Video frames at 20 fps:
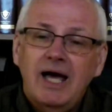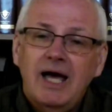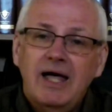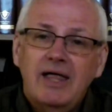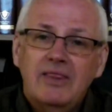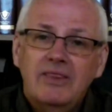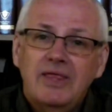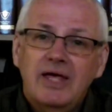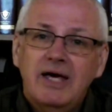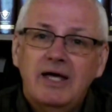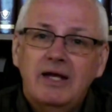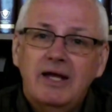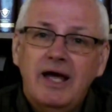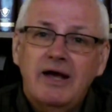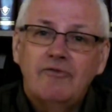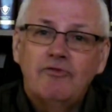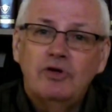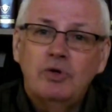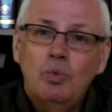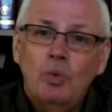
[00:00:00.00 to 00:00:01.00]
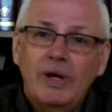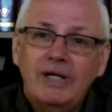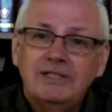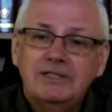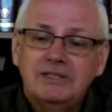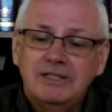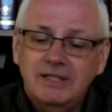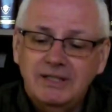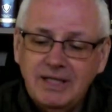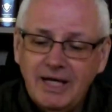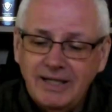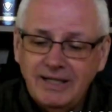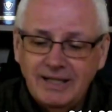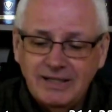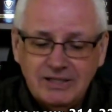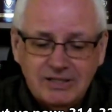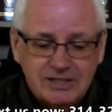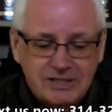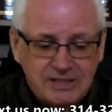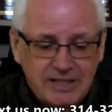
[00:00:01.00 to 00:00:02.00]
And then every Wednesday night
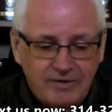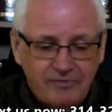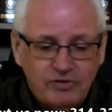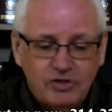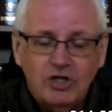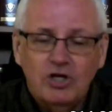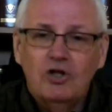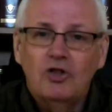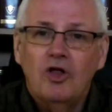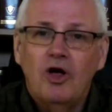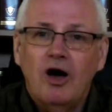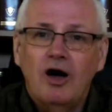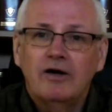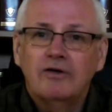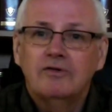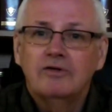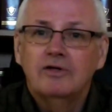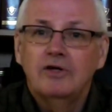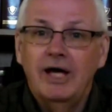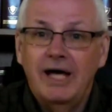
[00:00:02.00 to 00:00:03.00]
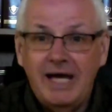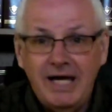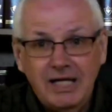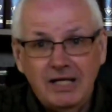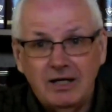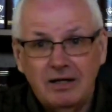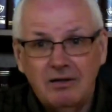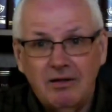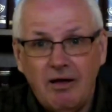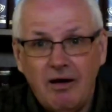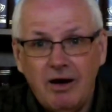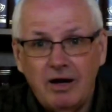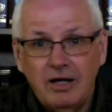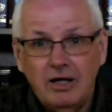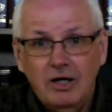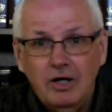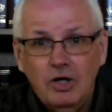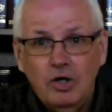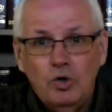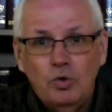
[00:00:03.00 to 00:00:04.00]
at 7 o'clock to 8
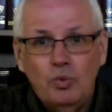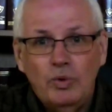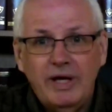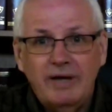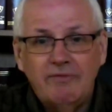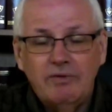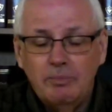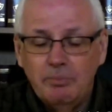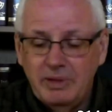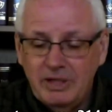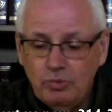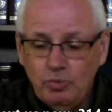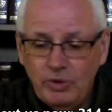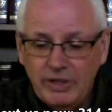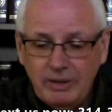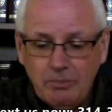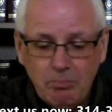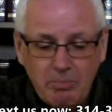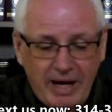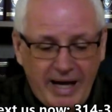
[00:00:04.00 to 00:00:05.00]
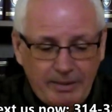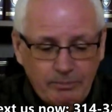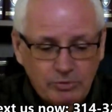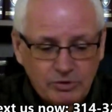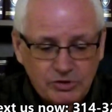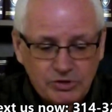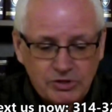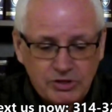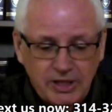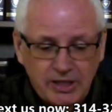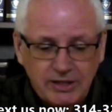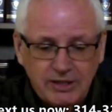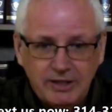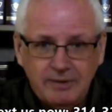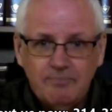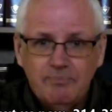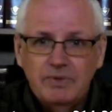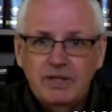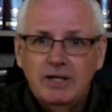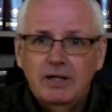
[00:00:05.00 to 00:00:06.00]
o'clock, we have a midweek Bible study.
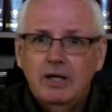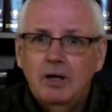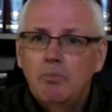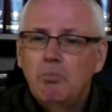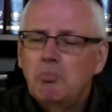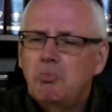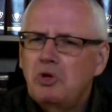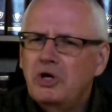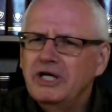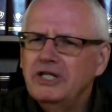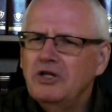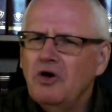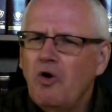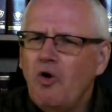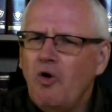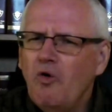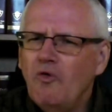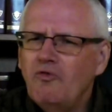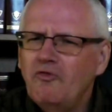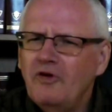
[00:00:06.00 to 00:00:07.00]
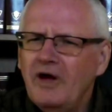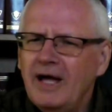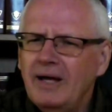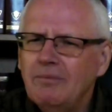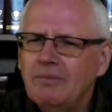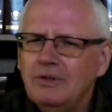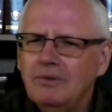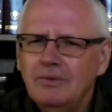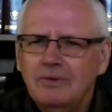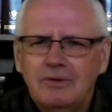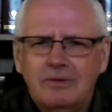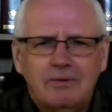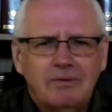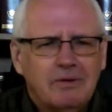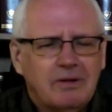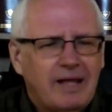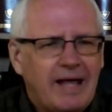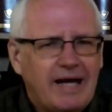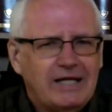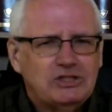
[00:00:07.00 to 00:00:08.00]
Bring the whole family,
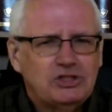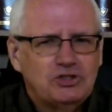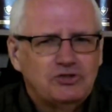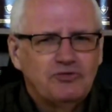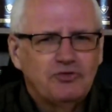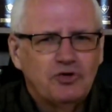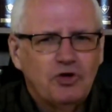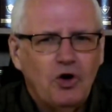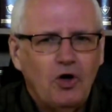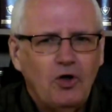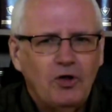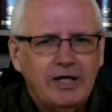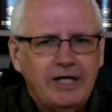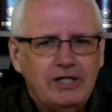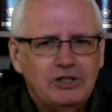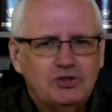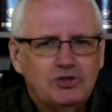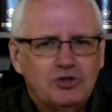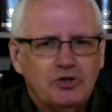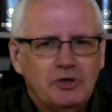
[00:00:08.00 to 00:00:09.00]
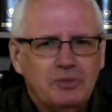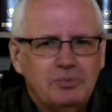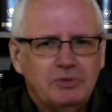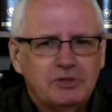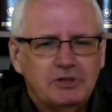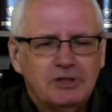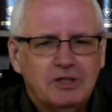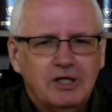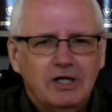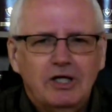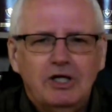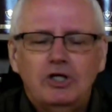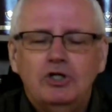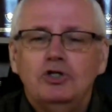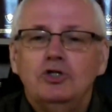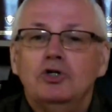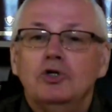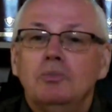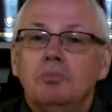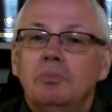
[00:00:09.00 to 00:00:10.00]
classes for all age groups.
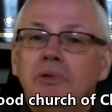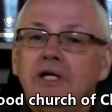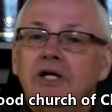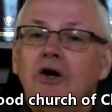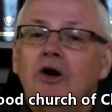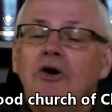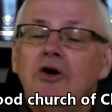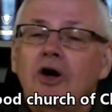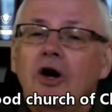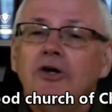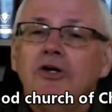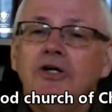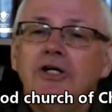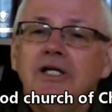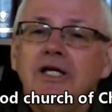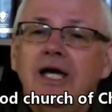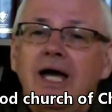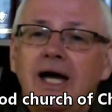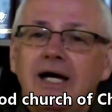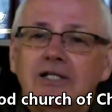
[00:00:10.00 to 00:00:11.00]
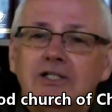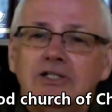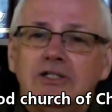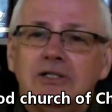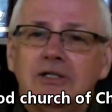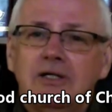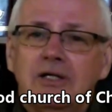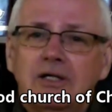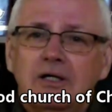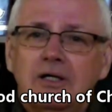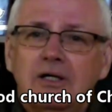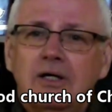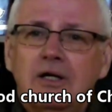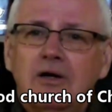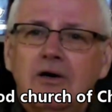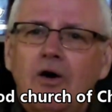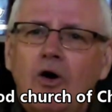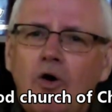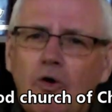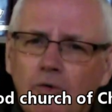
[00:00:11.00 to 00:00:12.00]
You'd be our honored guest.
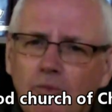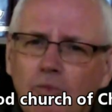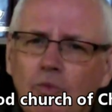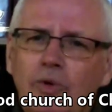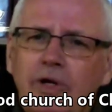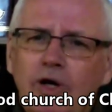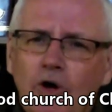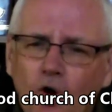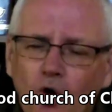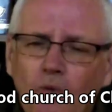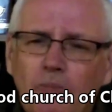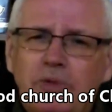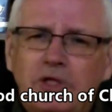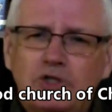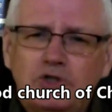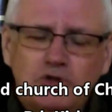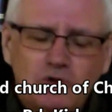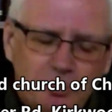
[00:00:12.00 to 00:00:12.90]
We hope that